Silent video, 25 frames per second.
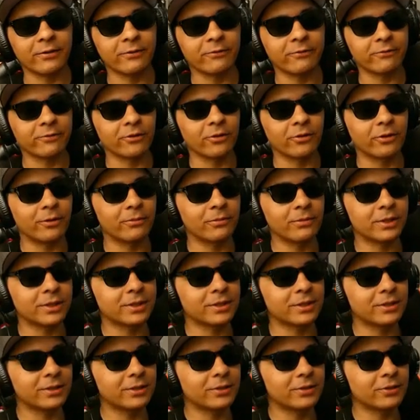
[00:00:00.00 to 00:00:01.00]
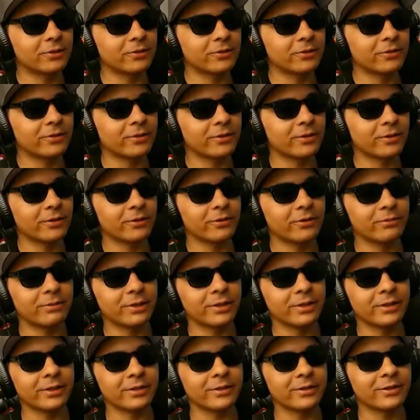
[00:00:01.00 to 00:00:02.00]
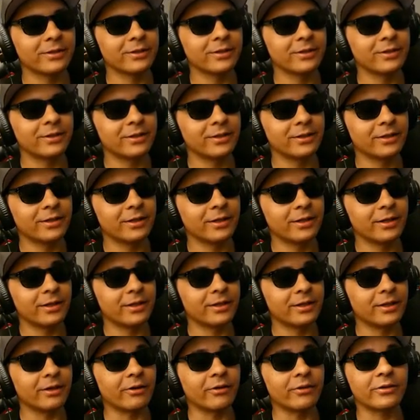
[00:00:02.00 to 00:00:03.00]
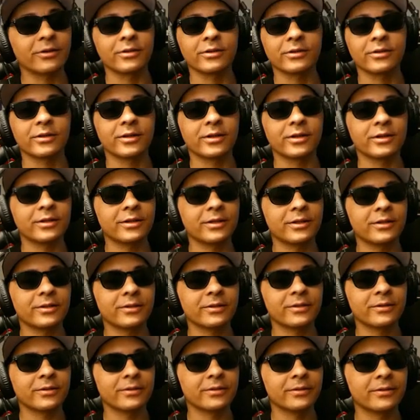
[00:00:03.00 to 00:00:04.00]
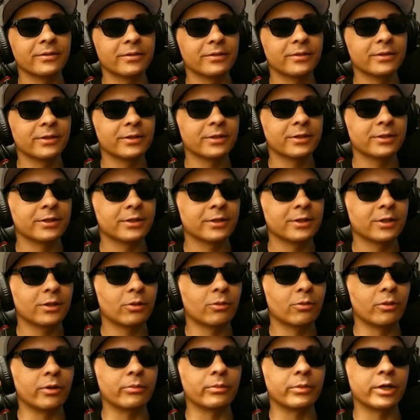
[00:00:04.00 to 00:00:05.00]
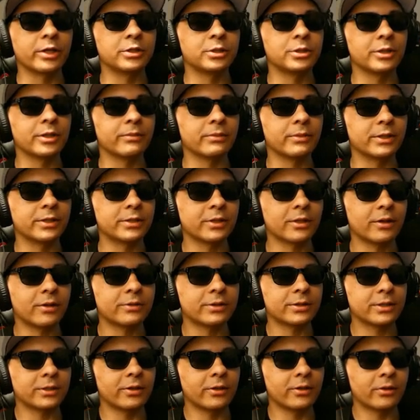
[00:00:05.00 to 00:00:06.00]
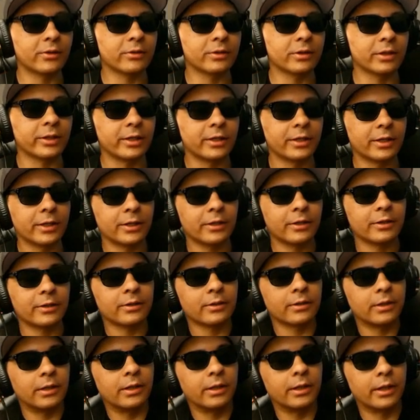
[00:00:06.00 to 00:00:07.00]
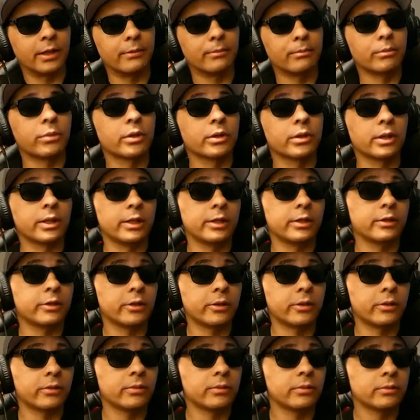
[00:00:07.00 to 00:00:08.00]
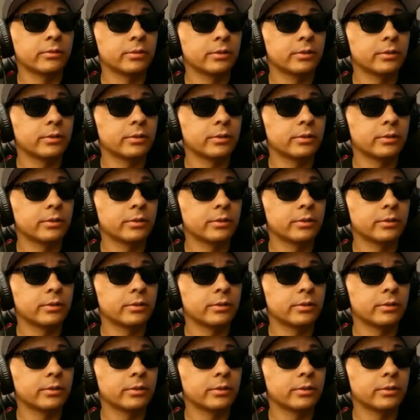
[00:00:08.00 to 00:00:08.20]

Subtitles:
floor machine too, a little bit. Now they're in London. One of my dreams is always to go to London and Berlin though.